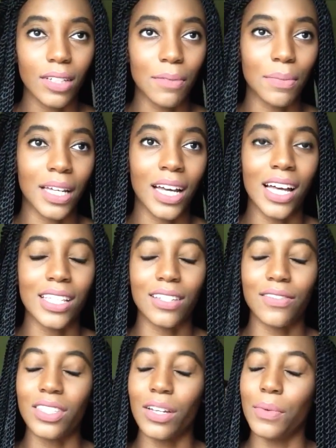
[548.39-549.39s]
and because
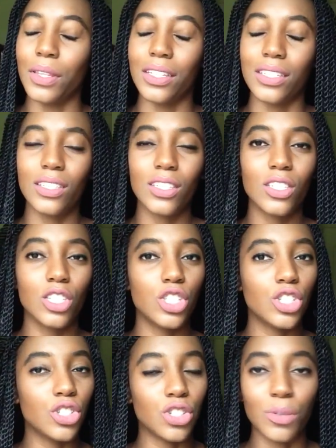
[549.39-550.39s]
of some of the
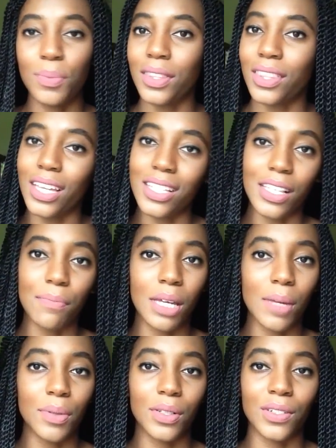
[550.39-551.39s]
stupid things that
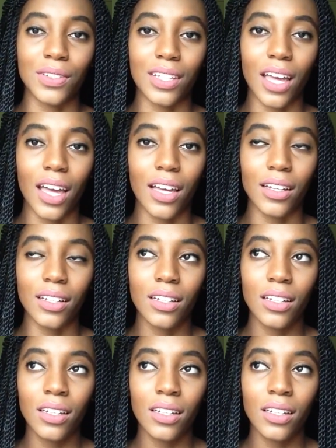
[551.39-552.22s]
people are saying.